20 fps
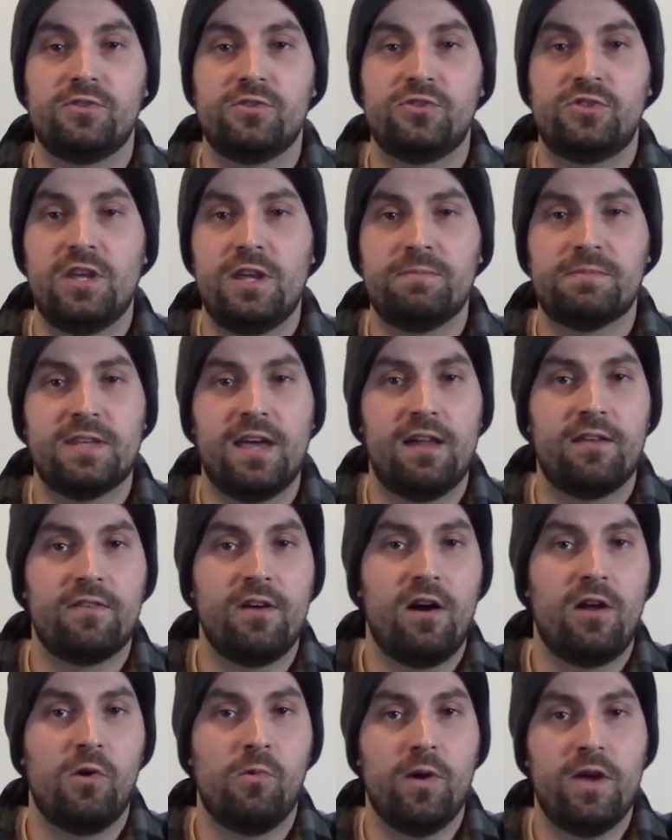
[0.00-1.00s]
GM's kind of
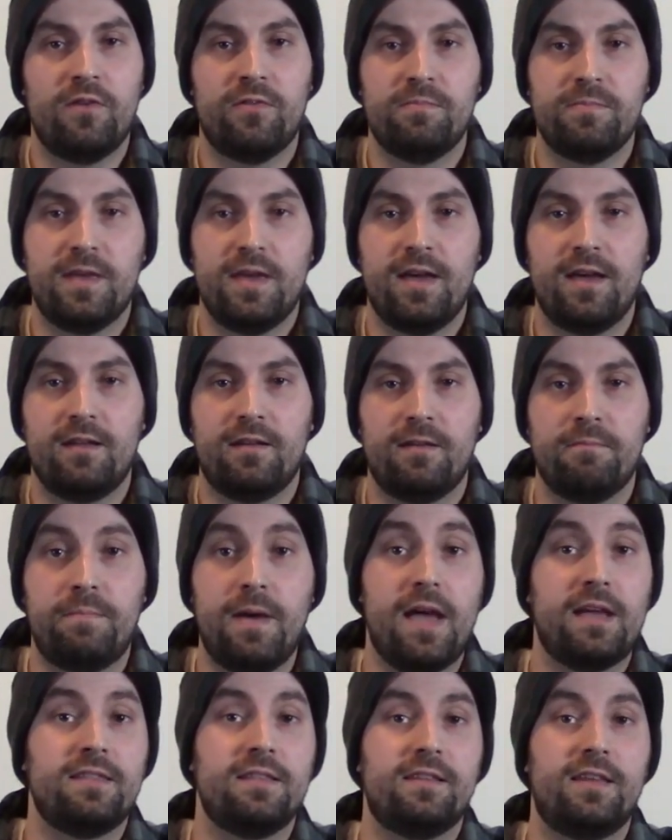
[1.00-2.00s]
gone away from that.
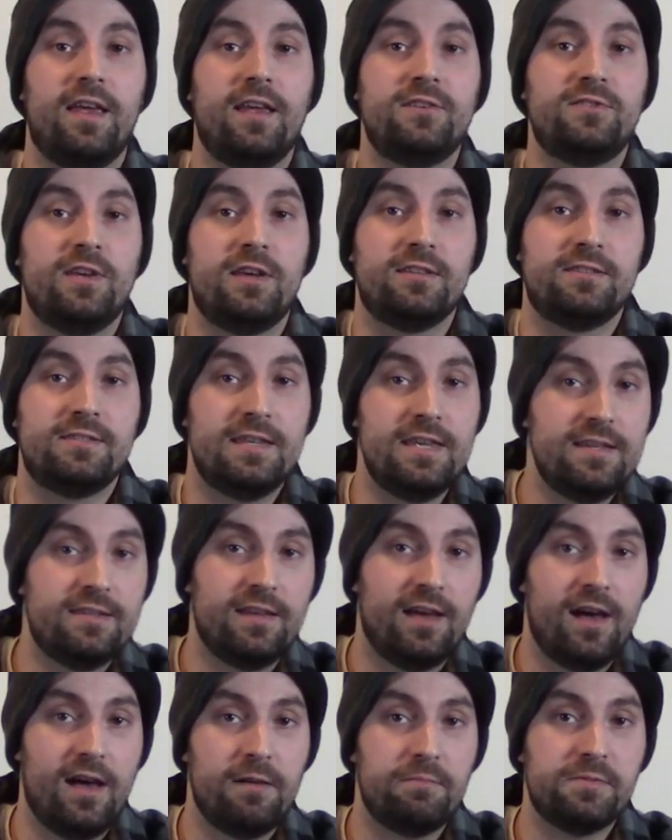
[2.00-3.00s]
Back in the days, you had
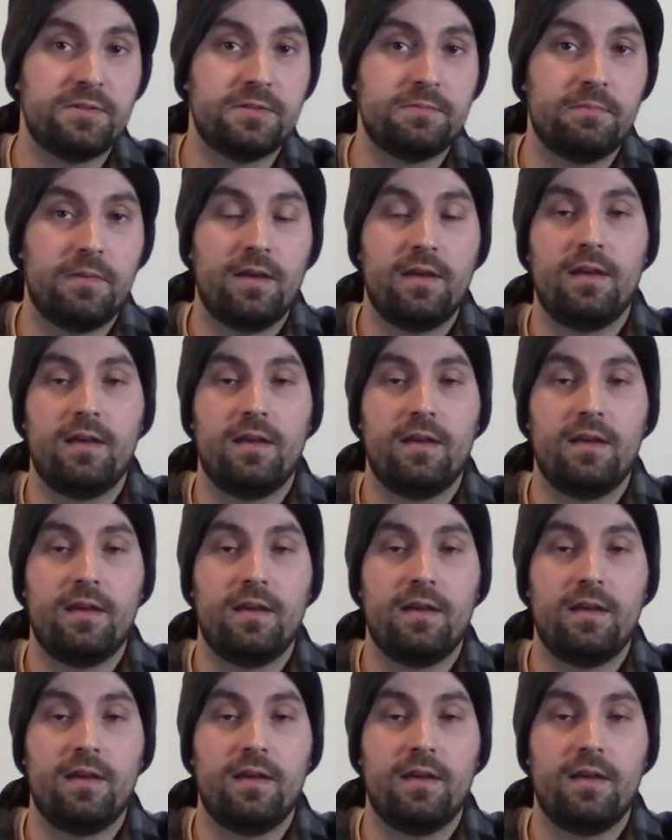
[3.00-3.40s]
T-tops,